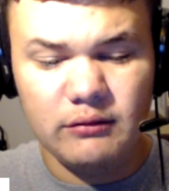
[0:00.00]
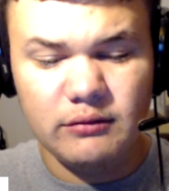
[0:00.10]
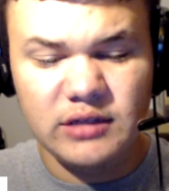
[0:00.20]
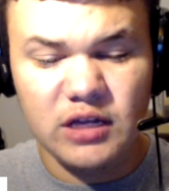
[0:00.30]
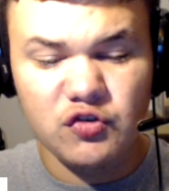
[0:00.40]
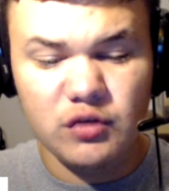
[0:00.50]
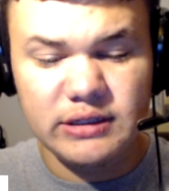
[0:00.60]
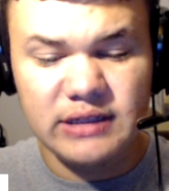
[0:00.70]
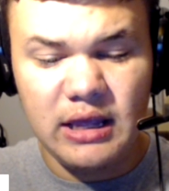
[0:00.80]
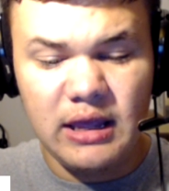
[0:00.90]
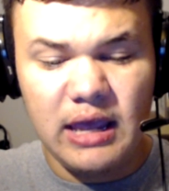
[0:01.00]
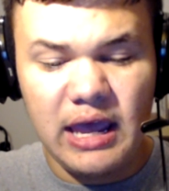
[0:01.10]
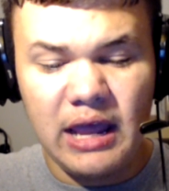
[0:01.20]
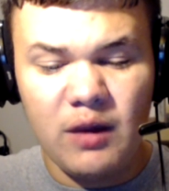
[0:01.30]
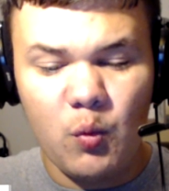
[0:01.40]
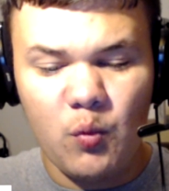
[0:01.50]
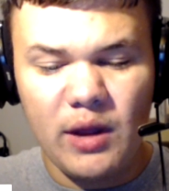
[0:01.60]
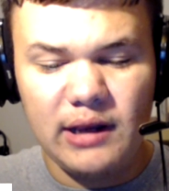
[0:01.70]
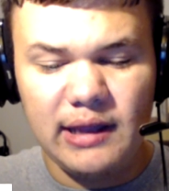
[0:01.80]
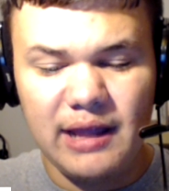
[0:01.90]
tundras, and
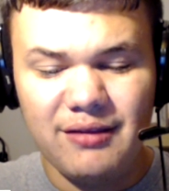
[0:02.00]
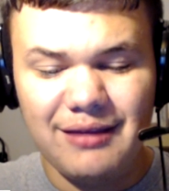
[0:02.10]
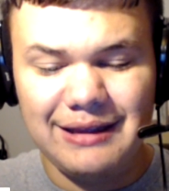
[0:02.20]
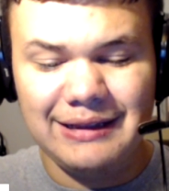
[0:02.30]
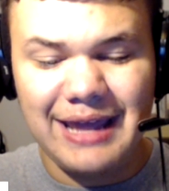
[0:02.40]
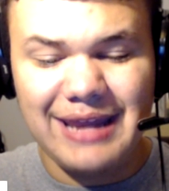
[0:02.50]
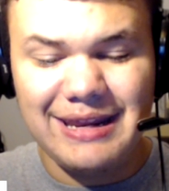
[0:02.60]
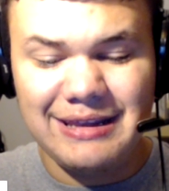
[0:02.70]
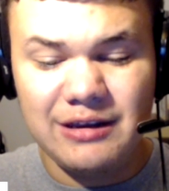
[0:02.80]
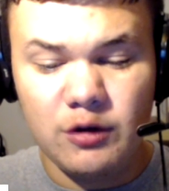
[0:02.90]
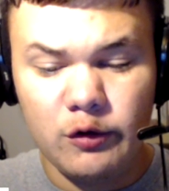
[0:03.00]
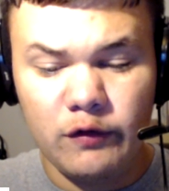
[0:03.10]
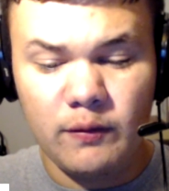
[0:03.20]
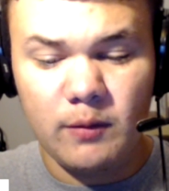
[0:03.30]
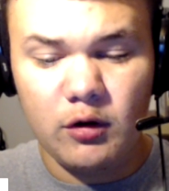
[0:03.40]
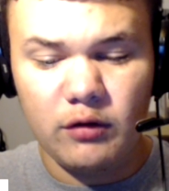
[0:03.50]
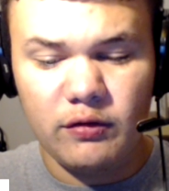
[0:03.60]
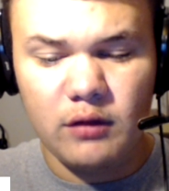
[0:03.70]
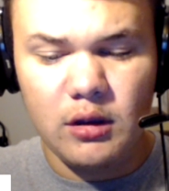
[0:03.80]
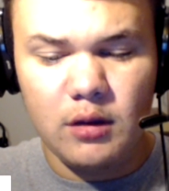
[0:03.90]
wetlands light years from Earth.